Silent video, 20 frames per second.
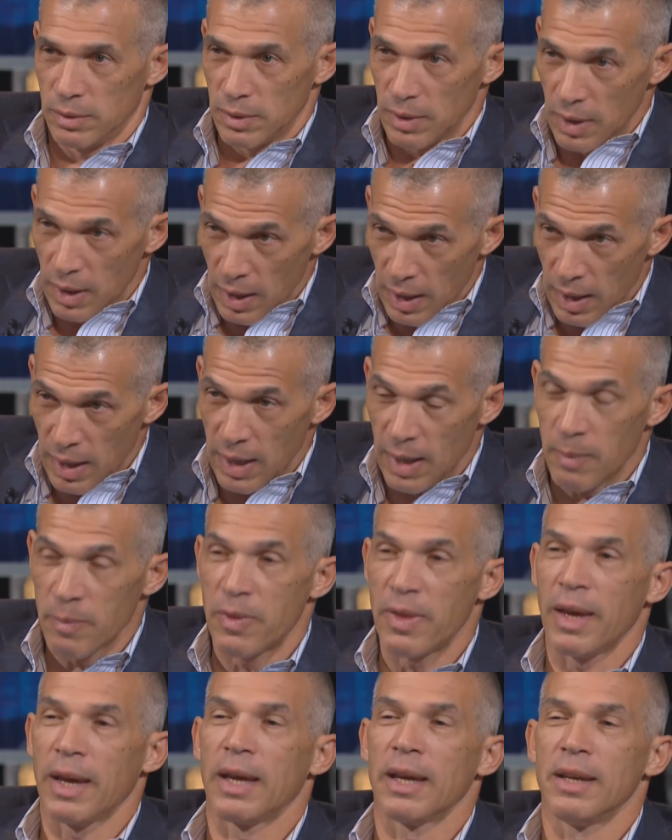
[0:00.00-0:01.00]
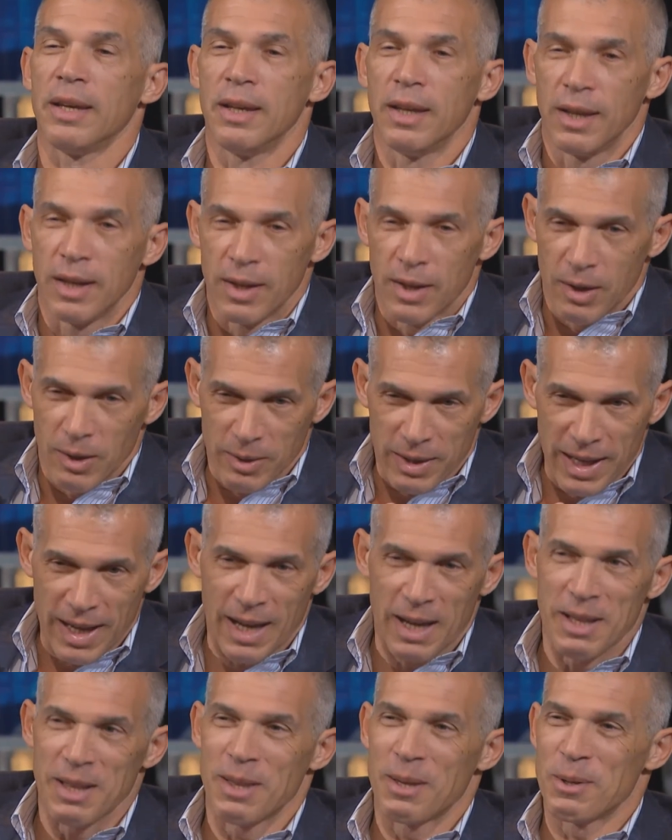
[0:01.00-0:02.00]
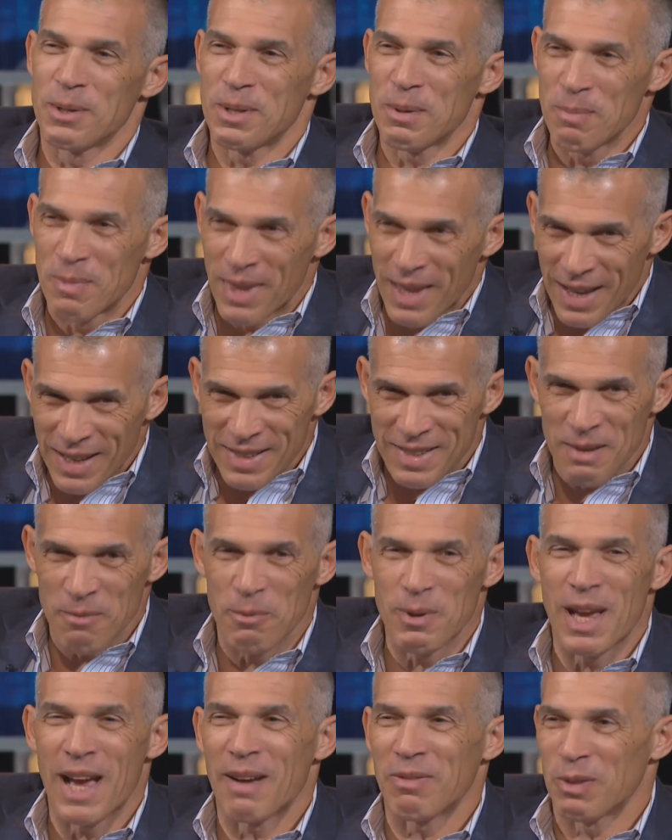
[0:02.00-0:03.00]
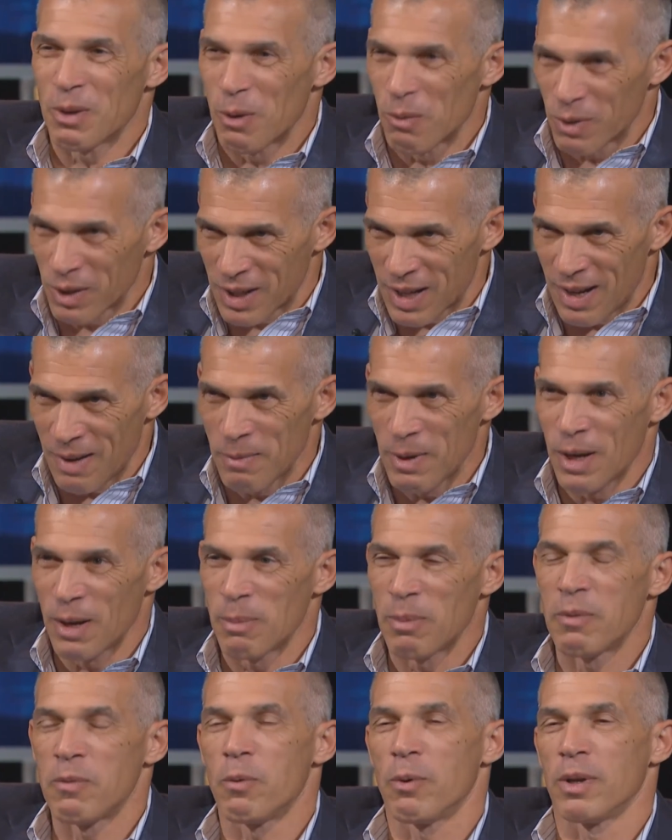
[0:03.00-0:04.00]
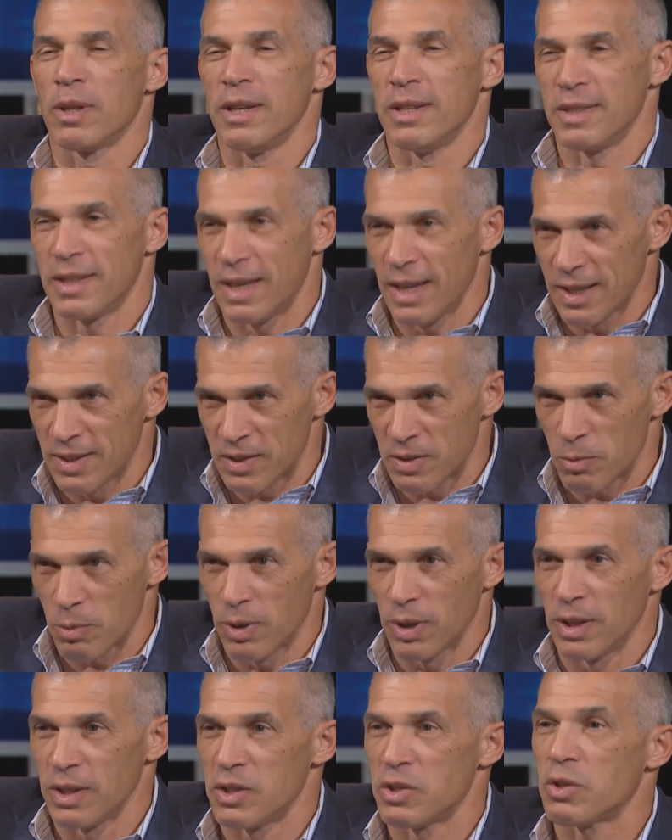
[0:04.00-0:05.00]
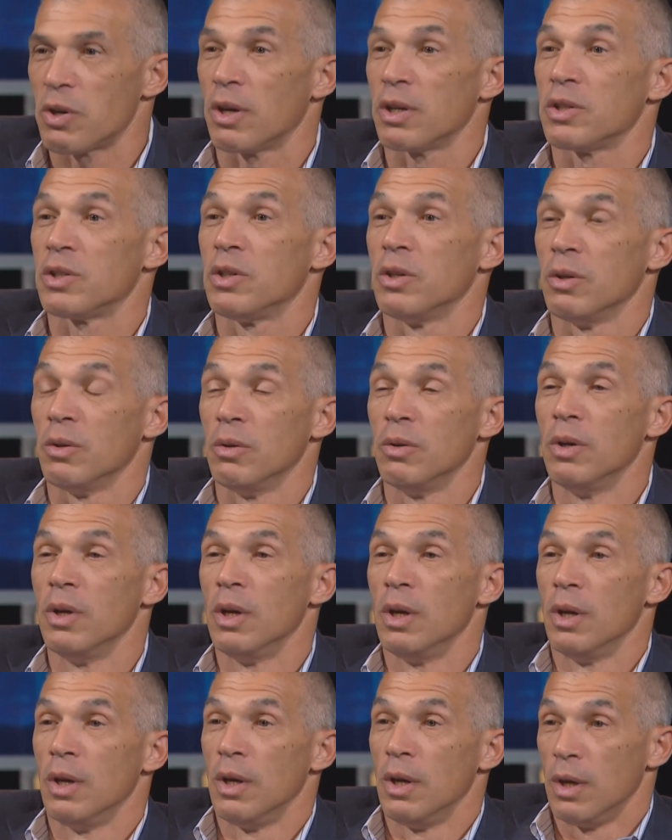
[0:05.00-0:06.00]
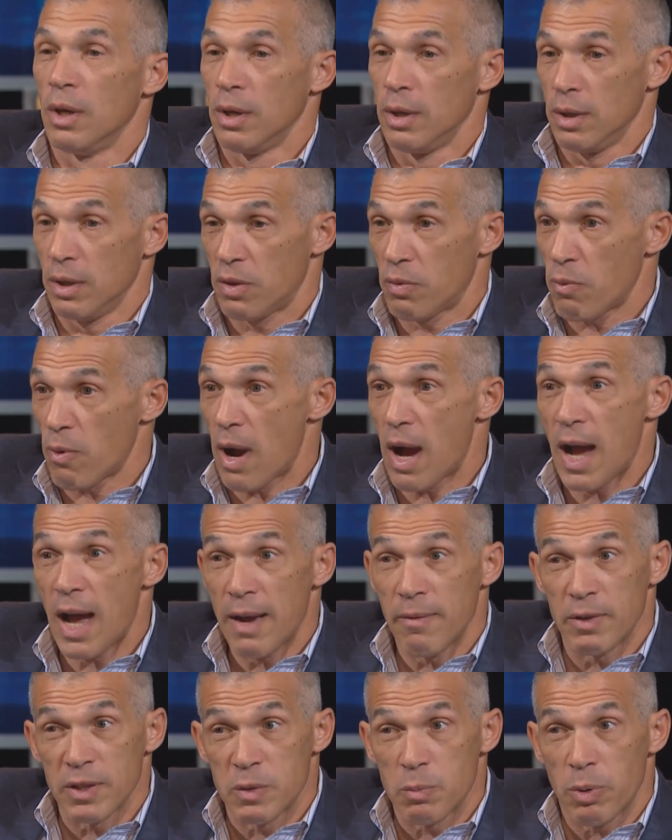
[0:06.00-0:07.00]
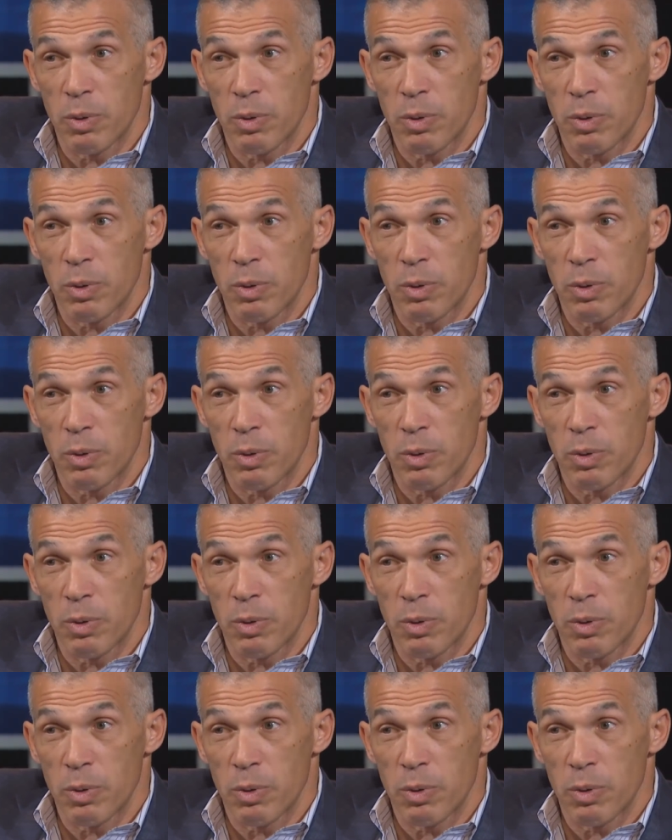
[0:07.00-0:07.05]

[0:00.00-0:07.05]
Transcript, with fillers: Wow. And I'm thinking, okay, there's some things that we have to overcome here before these kids really start to thrive as